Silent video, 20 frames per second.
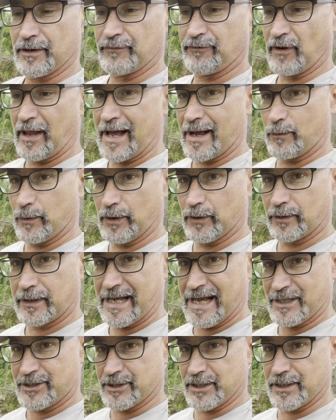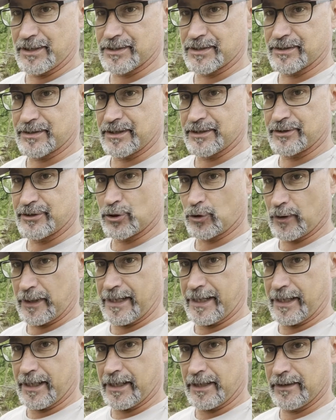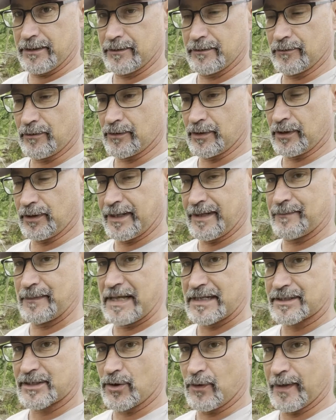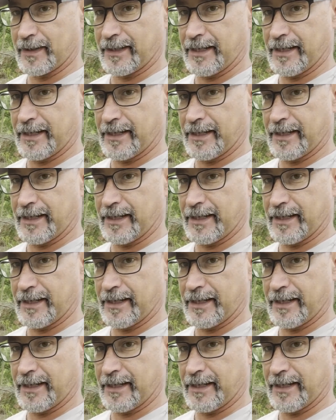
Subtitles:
flywheel, catches the tree, or the limb that's going